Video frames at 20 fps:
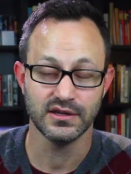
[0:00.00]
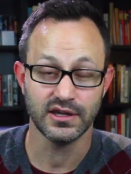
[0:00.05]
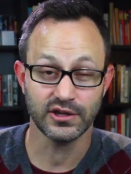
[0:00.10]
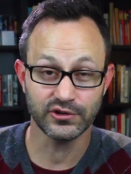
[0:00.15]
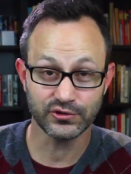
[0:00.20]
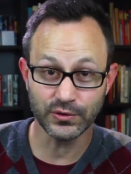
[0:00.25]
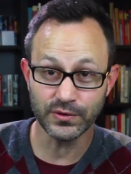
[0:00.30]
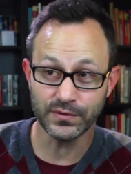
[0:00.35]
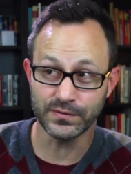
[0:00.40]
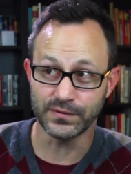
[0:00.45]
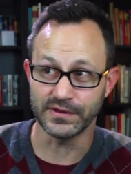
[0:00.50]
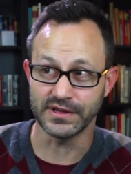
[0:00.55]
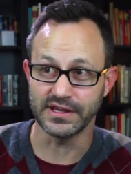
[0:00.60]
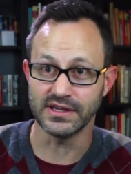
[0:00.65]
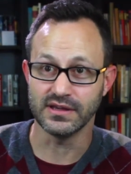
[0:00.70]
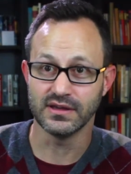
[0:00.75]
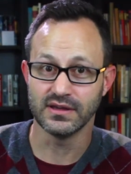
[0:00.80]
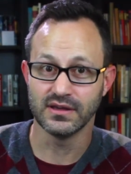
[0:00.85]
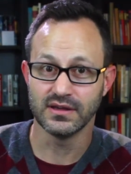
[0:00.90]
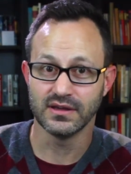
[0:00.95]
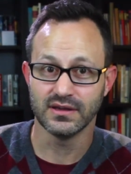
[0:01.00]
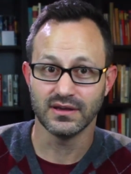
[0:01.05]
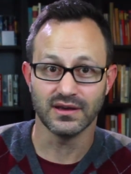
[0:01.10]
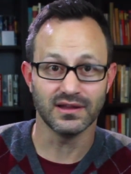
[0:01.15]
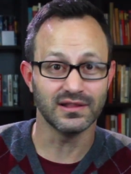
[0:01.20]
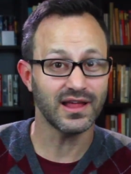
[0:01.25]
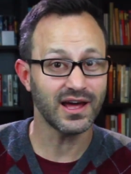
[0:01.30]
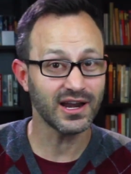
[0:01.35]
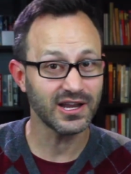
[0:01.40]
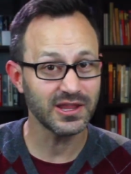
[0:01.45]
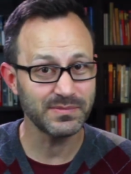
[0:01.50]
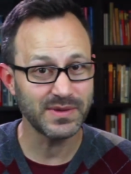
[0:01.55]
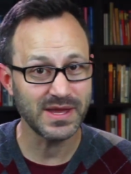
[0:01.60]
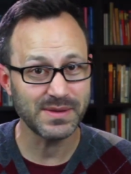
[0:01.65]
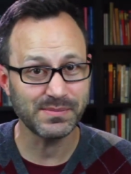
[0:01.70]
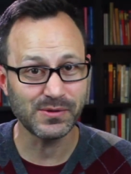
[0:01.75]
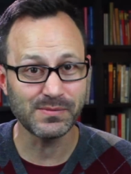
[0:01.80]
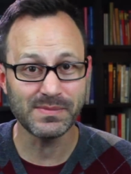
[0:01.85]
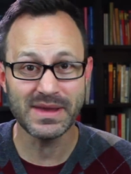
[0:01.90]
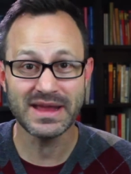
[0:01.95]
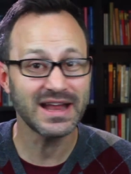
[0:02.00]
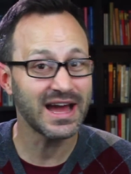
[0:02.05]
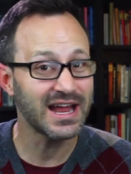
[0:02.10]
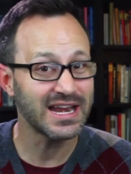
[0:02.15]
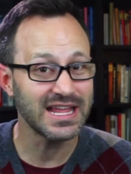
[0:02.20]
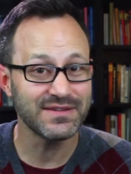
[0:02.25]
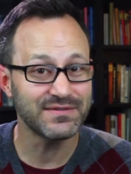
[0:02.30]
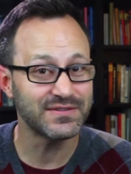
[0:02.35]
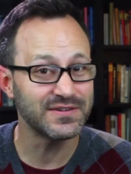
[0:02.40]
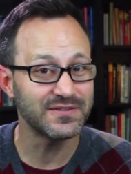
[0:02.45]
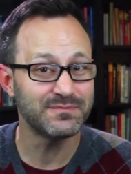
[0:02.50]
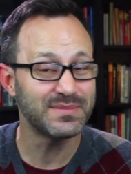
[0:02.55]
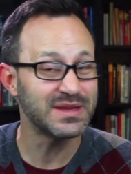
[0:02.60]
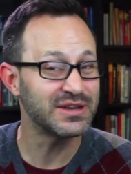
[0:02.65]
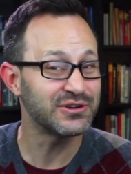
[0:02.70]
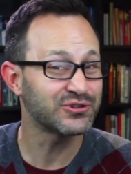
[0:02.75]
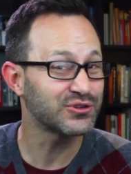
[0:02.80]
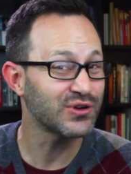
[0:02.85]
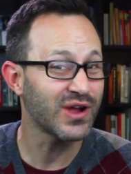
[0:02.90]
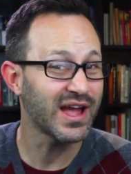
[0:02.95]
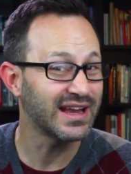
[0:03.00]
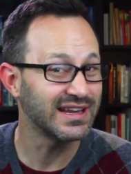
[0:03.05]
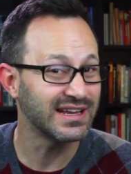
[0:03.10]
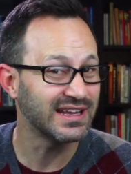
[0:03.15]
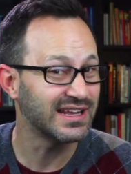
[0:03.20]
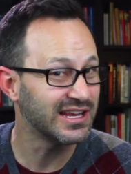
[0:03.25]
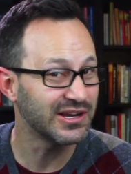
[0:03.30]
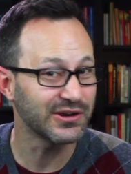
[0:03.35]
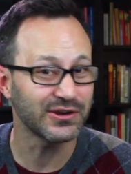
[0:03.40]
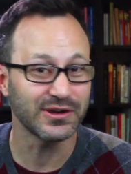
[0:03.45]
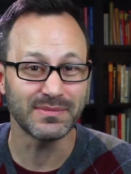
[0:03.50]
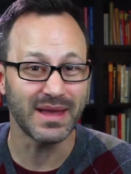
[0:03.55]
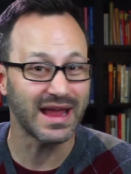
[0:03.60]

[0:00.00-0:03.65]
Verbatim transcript: And truthfully, a lot of the people may not even have been trying to hear him